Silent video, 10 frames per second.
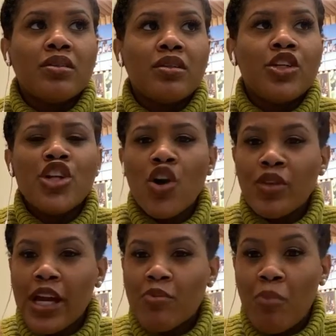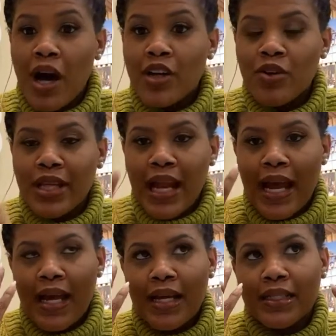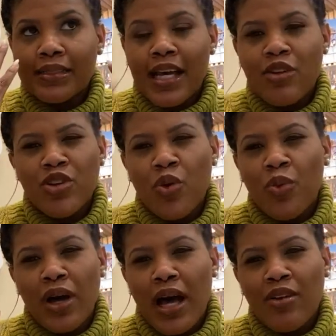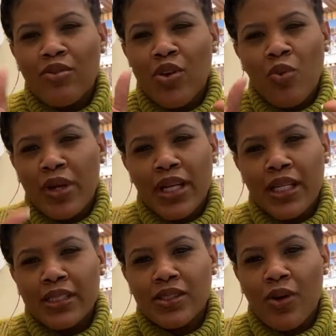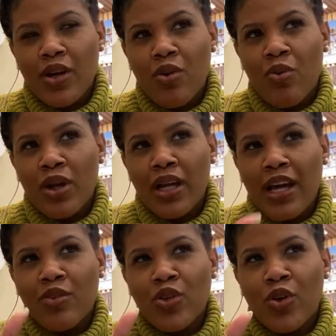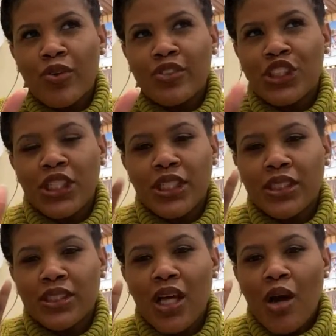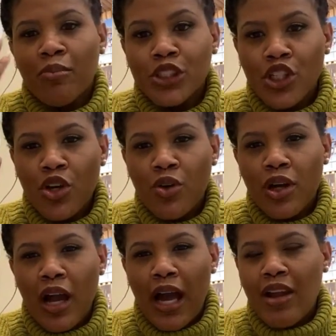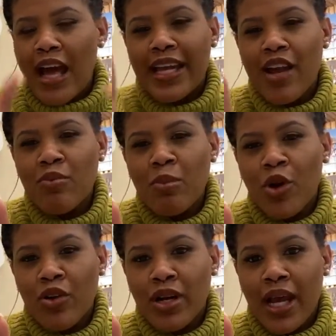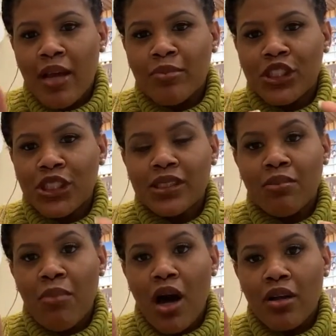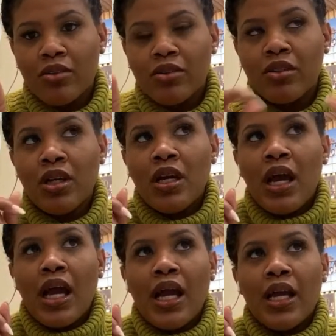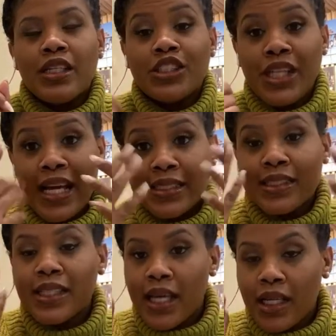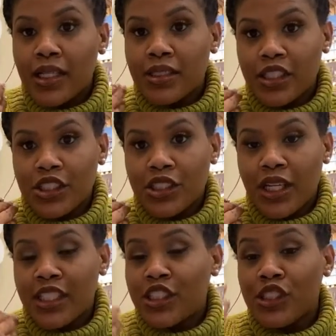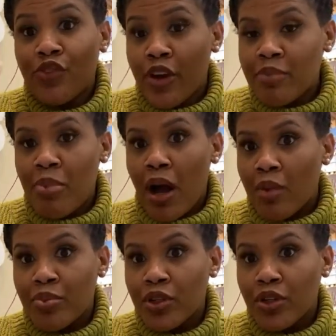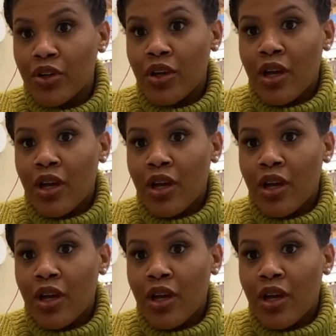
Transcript: you know, that model that has, I don't know what it is, so I don't know if she's, but you know, I can't remember her name, but she's a model, and she has a skin condition, and she's very popular.